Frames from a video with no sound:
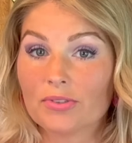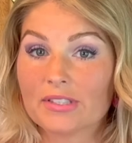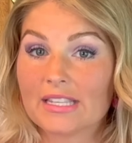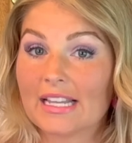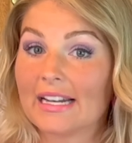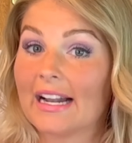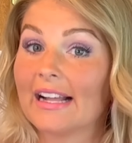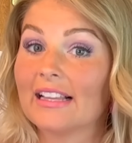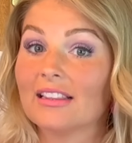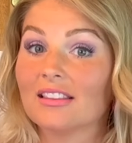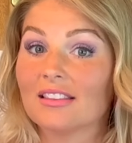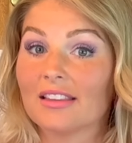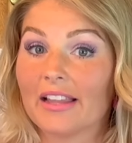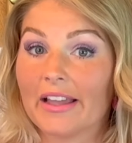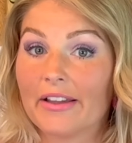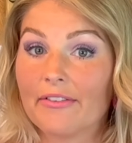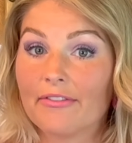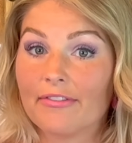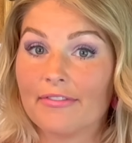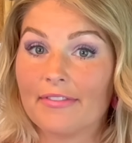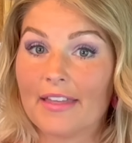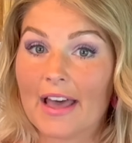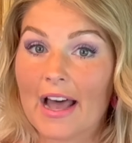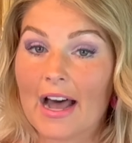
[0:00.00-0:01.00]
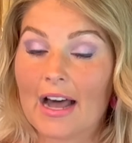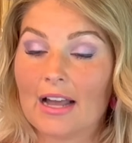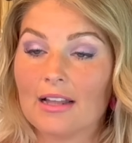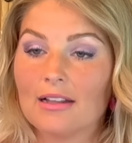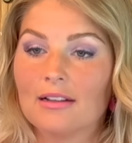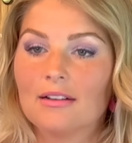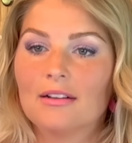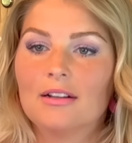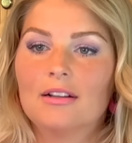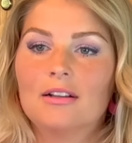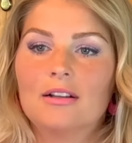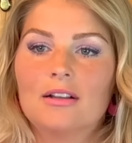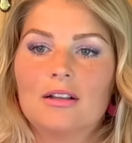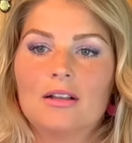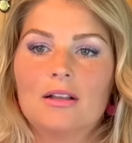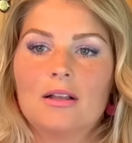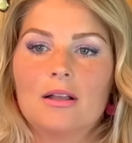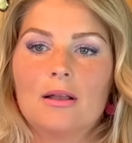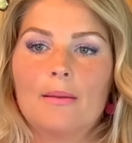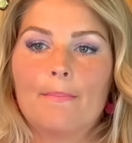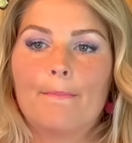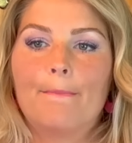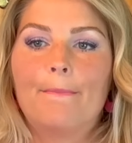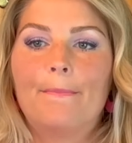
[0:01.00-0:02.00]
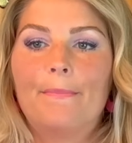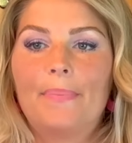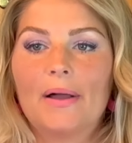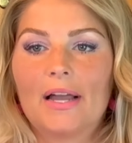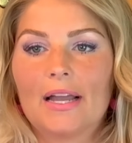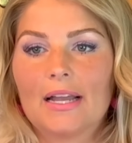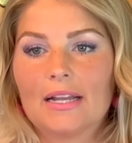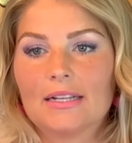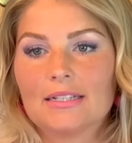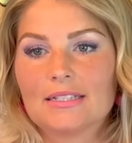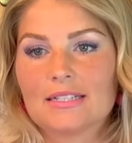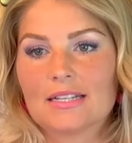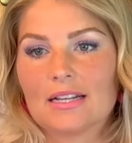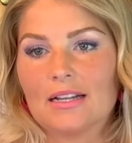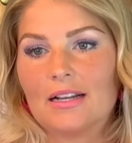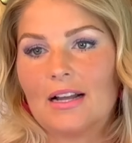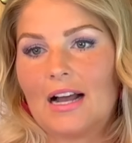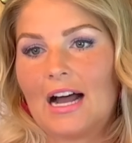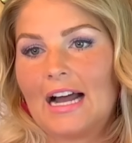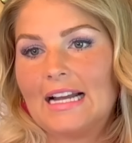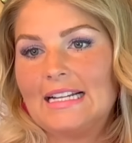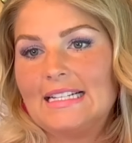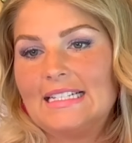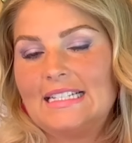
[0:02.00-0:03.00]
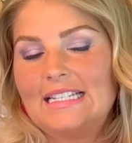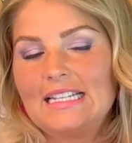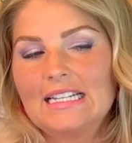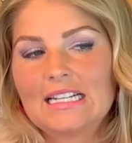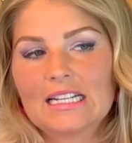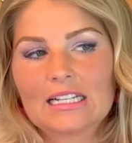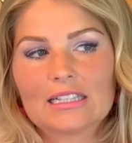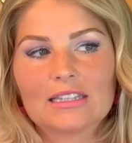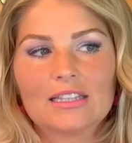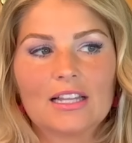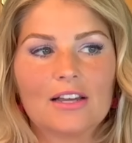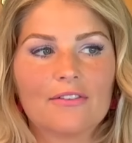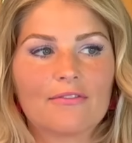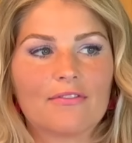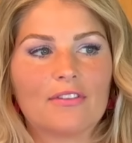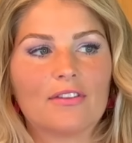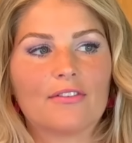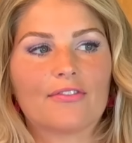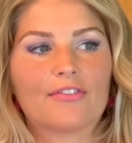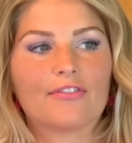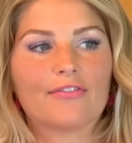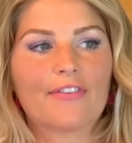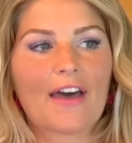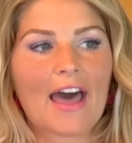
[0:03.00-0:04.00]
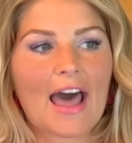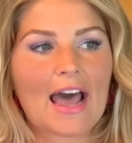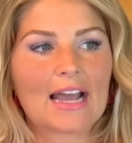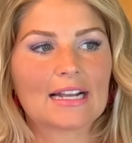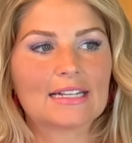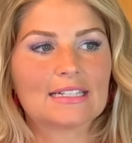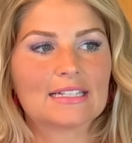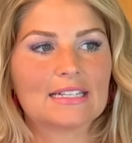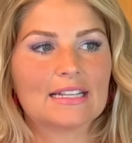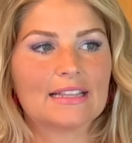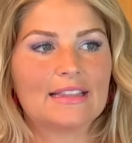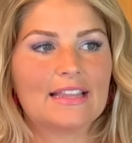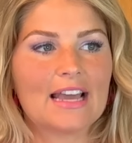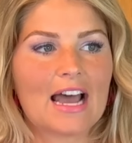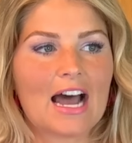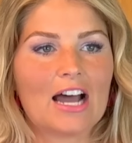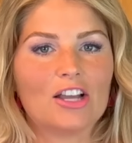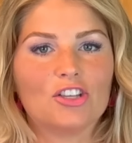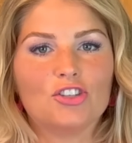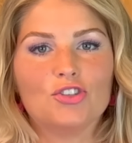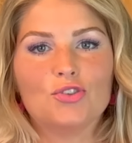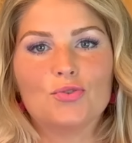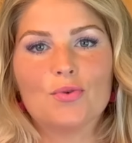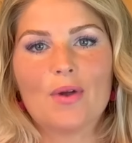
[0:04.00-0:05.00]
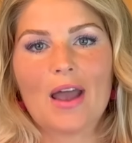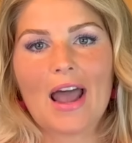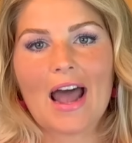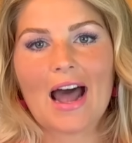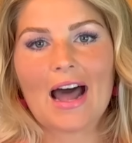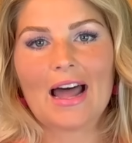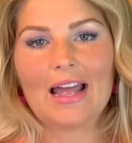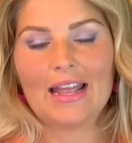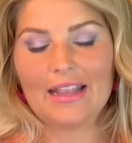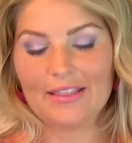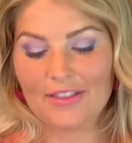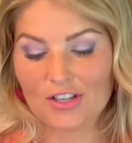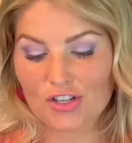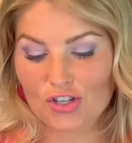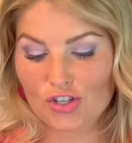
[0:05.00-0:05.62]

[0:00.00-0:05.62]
and I loved that. But I didn't love the fact that you had this